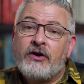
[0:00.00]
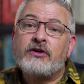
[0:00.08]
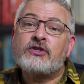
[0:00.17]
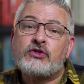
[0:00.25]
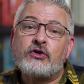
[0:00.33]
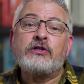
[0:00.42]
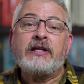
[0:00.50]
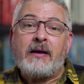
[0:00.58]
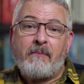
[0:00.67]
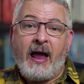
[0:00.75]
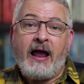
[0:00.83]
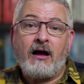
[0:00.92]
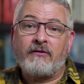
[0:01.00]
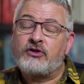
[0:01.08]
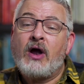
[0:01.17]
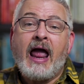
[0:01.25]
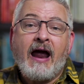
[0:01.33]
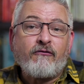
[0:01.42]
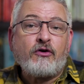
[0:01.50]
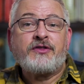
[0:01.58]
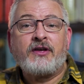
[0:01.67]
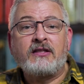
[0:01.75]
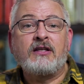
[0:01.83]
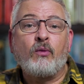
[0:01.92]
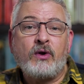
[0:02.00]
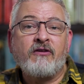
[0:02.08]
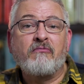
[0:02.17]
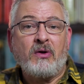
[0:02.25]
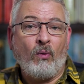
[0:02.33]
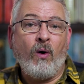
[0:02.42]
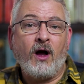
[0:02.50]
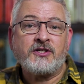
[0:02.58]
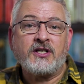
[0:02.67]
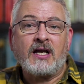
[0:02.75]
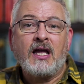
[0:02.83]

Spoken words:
there is certainly a payoff to everything that we have been watching.